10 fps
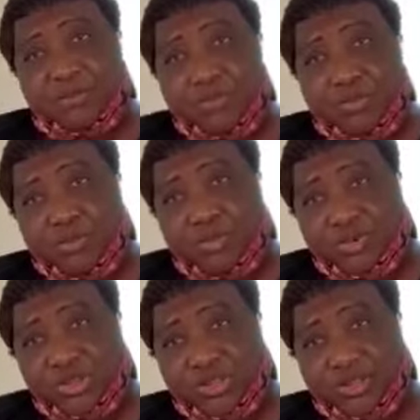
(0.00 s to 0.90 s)

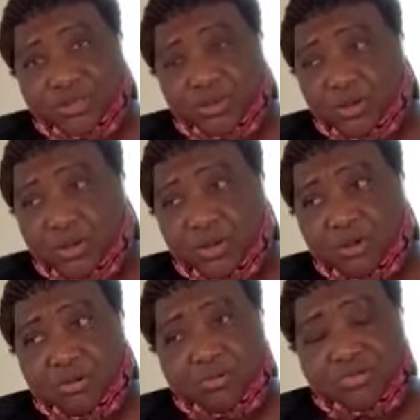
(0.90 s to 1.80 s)
most
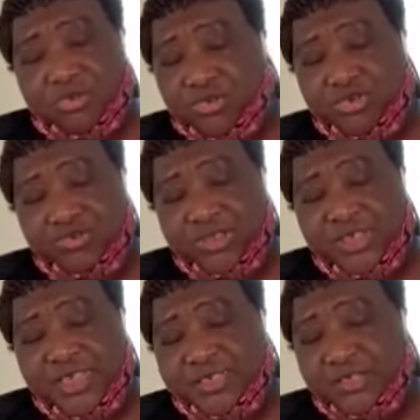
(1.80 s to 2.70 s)
countries,
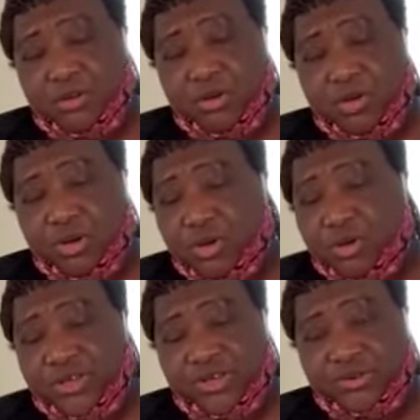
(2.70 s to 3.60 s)
let's say
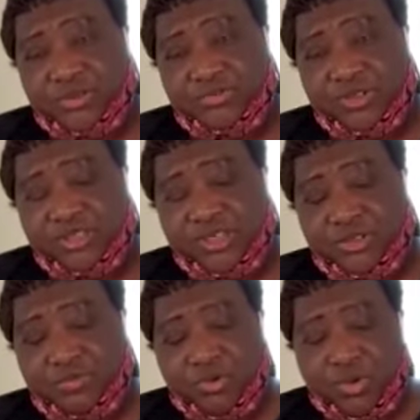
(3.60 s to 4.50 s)
all the countries in
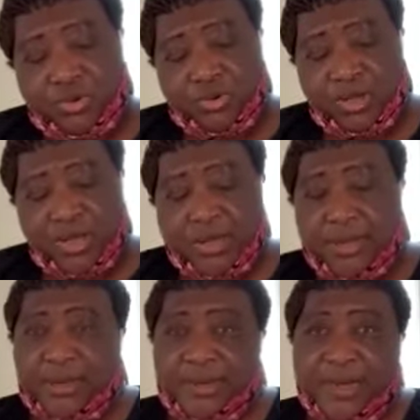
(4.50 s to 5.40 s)
the world,
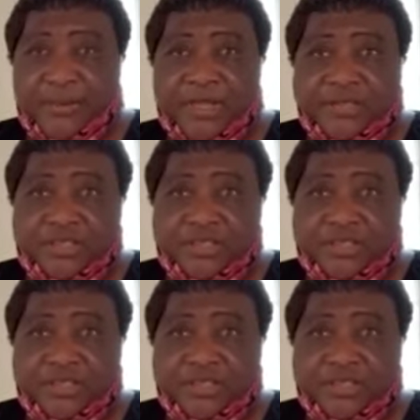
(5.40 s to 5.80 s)
climate